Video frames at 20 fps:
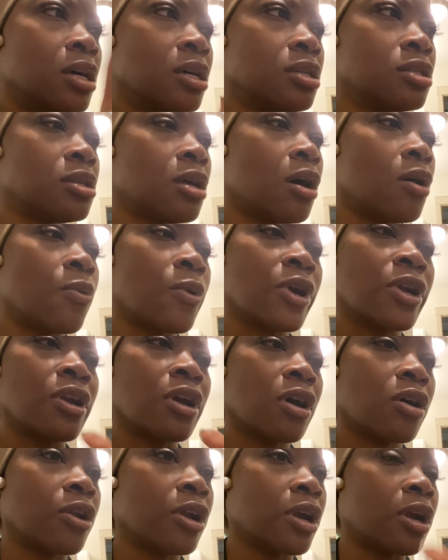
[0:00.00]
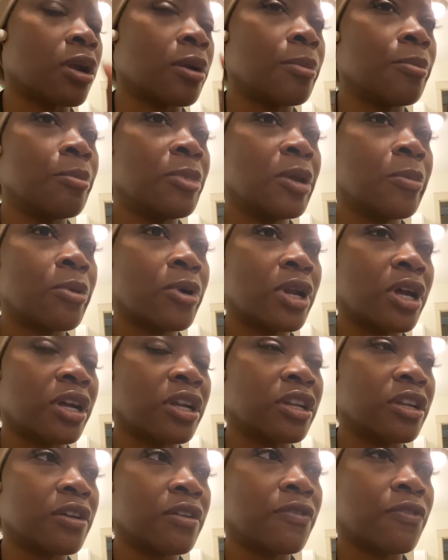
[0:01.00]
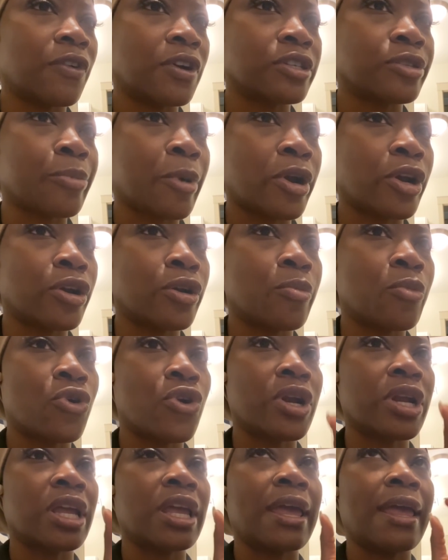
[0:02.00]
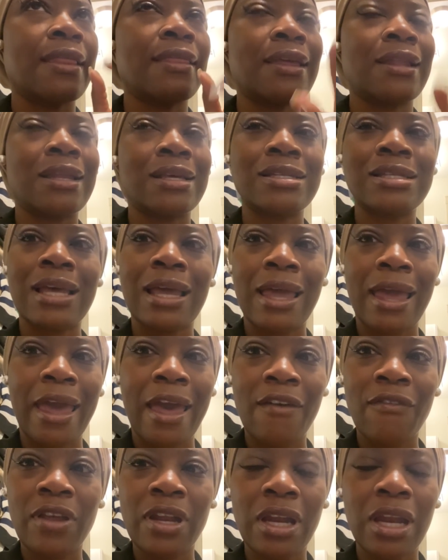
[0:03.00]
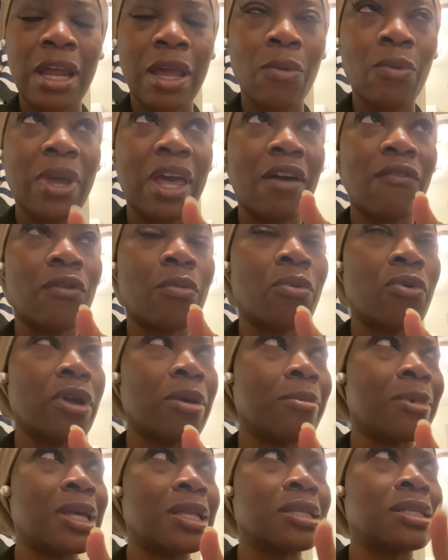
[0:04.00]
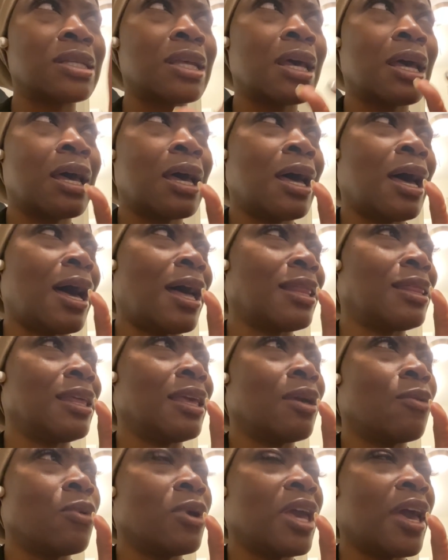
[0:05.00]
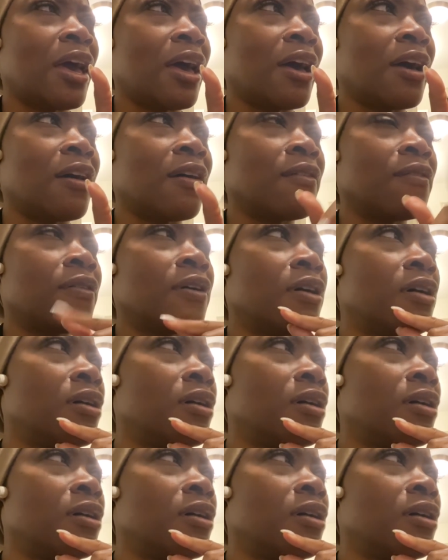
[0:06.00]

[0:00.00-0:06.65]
So we're gonna go there, be productive first part of the morning, and then the second half of the day we have appointments. I think we have